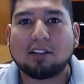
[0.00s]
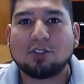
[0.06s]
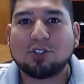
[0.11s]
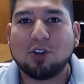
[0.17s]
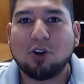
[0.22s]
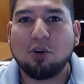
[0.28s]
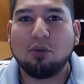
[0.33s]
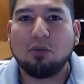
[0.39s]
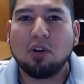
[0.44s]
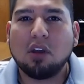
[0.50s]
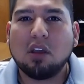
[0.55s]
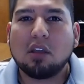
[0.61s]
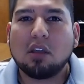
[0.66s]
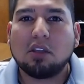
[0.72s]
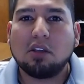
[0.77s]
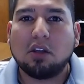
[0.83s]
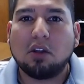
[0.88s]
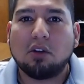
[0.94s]
So,
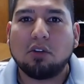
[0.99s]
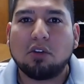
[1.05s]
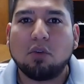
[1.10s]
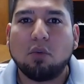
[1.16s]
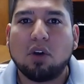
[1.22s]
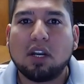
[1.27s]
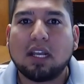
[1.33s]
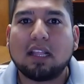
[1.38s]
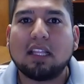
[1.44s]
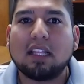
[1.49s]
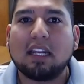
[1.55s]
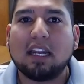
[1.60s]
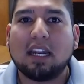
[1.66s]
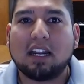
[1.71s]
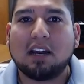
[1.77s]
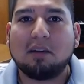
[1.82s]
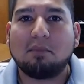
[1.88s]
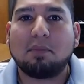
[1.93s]
you want to clean
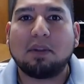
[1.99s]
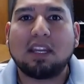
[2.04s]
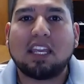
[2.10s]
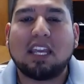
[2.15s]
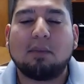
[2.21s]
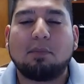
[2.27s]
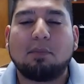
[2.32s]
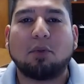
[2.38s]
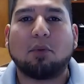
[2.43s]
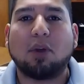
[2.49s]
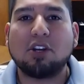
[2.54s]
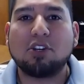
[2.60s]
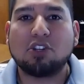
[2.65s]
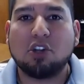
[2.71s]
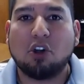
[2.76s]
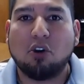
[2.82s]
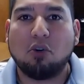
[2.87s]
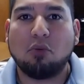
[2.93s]
it up and keep your
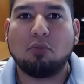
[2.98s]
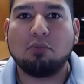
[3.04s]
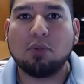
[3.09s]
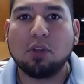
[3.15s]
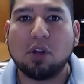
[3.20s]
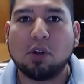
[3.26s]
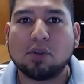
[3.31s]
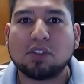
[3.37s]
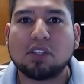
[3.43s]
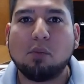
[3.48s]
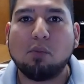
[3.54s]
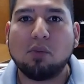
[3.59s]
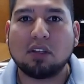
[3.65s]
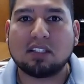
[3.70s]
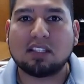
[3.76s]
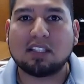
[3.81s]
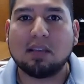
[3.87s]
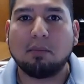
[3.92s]
ratio,
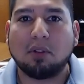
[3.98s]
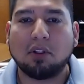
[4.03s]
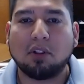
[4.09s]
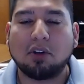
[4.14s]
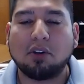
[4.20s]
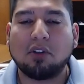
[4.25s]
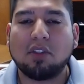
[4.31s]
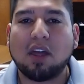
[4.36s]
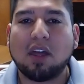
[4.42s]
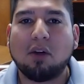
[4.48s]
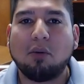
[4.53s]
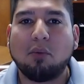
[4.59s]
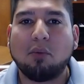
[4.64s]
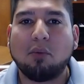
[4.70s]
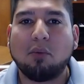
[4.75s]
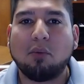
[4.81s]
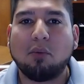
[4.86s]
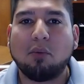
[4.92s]
somewhat similar. That
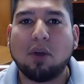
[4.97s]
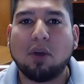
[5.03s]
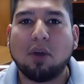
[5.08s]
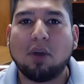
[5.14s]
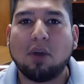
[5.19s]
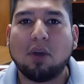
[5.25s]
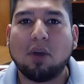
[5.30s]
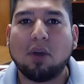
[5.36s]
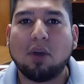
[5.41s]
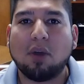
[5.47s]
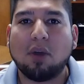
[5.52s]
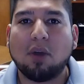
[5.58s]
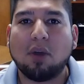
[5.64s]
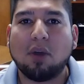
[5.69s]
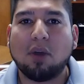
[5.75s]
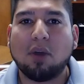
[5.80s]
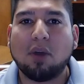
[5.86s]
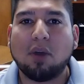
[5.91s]
way,
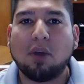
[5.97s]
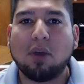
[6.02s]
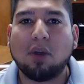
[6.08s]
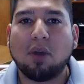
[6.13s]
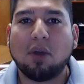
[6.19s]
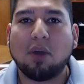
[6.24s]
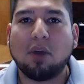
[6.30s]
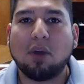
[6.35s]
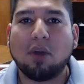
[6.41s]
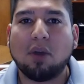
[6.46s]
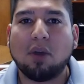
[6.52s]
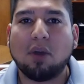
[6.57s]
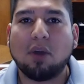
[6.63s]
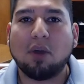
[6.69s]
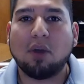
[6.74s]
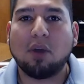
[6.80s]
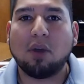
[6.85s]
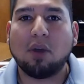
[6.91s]
it's a
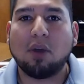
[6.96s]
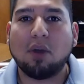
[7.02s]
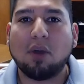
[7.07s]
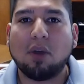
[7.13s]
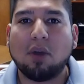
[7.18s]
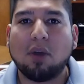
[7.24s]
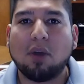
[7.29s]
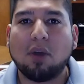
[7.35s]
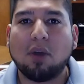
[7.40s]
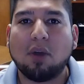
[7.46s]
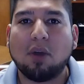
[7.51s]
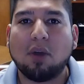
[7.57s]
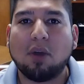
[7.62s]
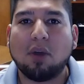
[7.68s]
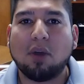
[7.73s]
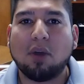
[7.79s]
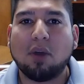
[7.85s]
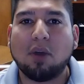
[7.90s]
good
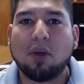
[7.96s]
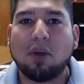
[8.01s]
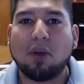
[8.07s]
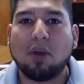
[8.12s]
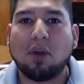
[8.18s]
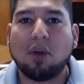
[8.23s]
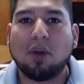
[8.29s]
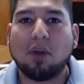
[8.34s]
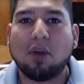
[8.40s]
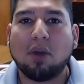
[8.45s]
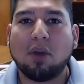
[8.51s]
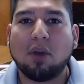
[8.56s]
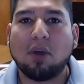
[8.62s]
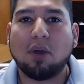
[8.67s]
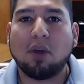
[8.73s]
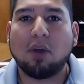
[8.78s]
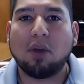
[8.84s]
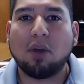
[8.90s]
following and following
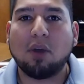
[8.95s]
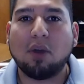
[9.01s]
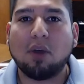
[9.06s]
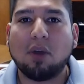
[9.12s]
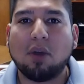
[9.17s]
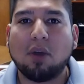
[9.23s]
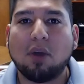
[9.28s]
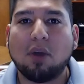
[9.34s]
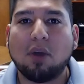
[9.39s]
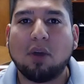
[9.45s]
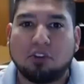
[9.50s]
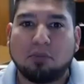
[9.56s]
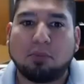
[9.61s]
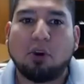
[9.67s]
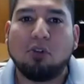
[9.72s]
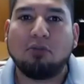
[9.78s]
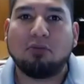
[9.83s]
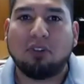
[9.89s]
back on your
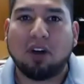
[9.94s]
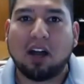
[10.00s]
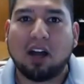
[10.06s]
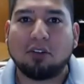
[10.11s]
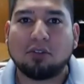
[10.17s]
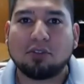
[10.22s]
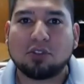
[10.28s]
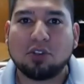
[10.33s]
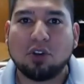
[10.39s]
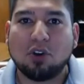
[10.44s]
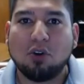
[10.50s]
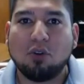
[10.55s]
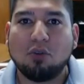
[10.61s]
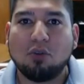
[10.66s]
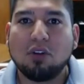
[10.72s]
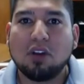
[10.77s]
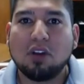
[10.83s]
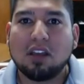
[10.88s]
profile.
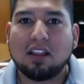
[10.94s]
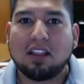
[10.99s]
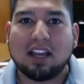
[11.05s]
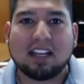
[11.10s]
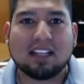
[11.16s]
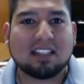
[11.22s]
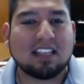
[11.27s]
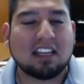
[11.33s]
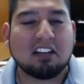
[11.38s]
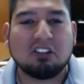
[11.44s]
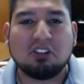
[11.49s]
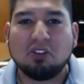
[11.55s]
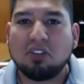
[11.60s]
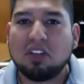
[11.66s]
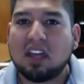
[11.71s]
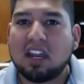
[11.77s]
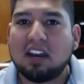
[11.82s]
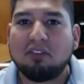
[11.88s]
So, like I said, do
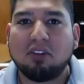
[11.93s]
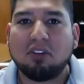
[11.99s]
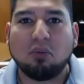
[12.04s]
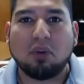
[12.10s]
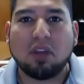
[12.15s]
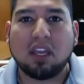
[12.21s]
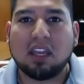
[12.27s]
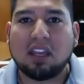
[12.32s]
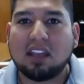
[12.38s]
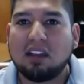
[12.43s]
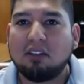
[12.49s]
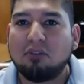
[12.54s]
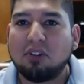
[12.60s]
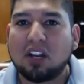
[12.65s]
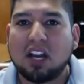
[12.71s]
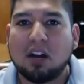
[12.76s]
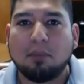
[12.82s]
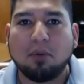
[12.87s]
that every week,
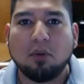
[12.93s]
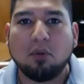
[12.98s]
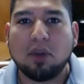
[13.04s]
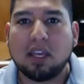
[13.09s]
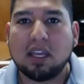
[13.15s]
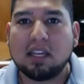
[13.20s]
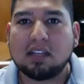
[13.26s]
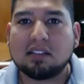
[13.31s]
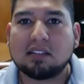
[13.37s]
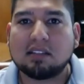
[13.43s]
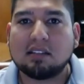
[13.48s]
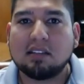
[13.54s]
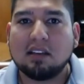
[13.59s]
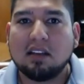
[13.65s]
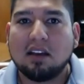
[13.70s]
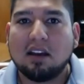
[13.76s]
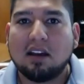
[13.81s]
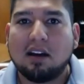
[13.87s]
every couple
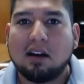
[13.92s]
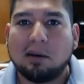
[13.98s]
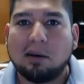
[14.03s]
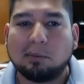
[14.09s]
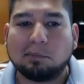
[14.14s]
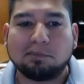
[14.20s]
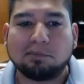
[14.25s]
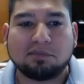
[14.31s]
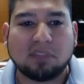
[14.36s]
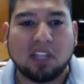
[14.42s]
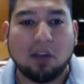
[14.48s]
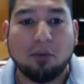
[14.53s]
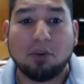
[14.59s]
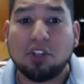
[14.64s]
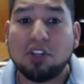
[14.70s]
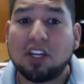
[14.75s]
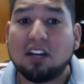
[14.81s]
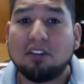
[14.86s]
weeks. And
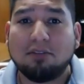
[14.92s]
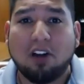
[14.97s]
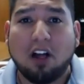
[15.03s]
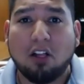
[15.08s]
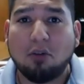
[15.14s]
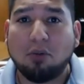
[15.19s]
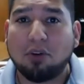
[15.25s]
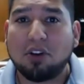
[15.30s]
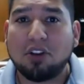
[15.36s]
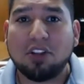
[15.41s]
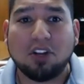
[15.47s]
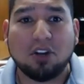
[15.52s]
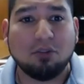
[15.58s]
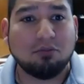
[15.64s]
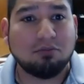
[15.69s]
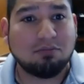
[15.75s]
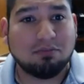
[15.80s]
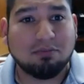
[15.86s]
when you get a
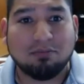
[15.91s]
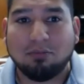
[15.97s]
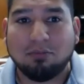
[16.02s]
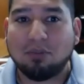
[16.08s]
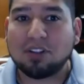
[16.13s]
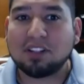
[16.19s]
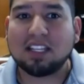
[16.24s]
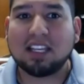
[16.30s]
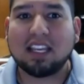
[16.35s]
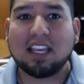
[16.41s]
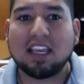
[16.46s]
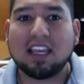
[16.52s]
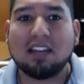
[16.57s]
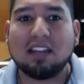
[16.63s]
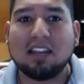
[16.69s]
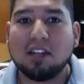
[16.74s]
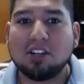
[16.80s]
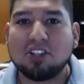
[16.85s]
follower, once
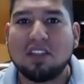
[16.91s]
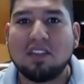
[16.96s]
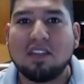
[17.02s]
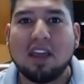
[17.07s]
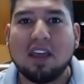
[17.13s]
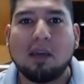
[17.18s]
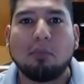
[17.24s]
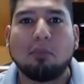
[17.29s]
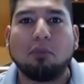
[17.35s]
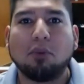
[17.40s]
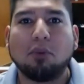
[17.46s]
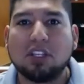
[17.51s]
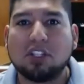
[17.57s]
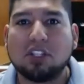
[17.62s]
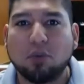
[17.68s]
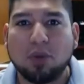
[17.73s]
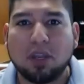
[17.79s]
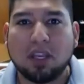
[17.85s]
again, mention them,
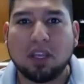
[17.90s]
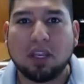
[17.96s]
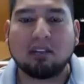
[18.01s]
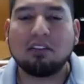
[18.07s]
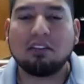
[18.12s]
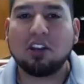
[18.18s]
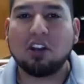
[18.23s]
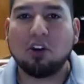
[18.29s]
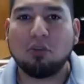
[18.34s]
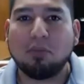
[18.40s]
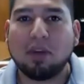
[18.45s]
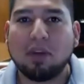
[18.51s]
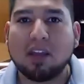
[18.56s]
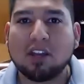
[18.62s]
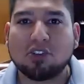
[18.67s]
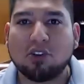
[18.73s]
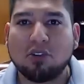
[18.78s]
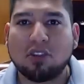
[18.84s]
retweet, make
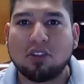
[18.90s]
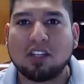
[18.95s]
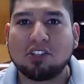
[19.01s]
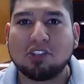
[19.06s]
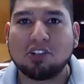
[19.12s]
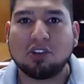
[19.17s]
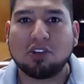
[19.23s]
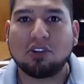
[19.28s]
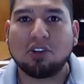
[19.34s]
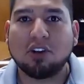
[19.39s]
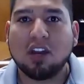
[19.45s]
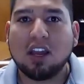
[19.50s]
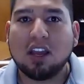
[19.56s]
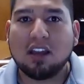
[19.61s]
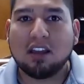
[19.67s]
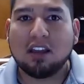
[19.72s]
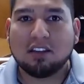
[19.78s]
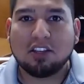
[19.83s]
sure that you're,
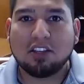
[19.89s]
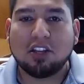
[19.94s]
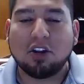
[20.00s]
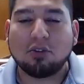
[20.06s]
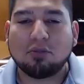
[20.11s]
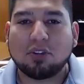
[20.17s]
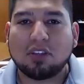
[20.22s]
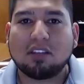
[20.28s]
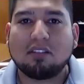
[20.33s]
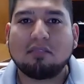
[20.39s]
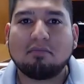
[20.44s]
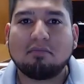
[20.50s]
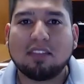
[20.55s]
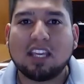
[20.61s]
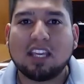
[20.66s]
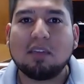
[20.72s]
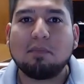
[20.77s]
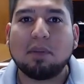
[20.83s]

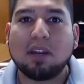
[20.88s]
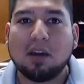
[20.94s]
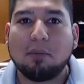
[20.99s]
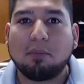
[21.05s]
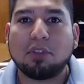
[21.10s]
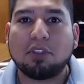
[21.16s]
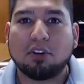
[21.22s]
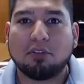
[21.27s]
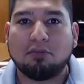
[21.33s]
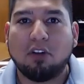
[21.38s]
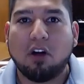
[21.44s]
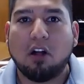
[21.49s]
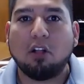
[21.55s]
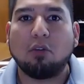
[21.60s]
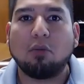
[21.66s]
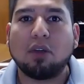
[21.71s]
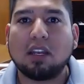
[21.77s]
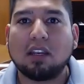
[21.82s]
keeping up with your
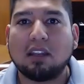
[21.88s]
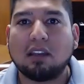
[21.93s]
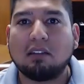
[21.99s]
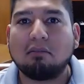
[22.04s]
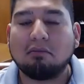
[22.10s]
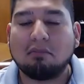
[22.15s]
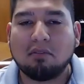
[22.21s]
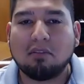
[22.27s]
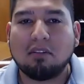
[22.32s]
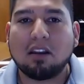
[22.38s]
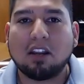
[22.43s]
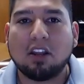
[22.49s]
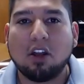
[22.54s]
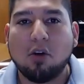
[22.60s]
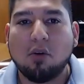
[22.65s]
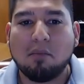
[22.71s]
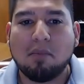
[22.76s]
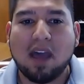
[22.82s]
following and
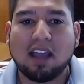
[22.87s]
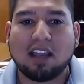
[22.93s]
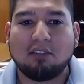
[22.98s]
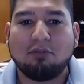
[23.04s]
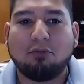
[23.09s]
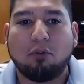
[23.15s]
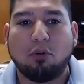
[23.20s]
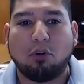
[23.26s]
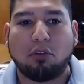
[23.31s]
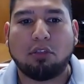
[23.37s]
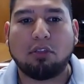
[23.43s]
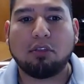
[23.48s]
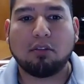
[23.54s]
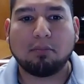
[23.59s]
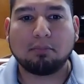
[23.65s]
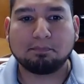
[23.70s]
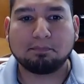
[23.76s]
going back and forth.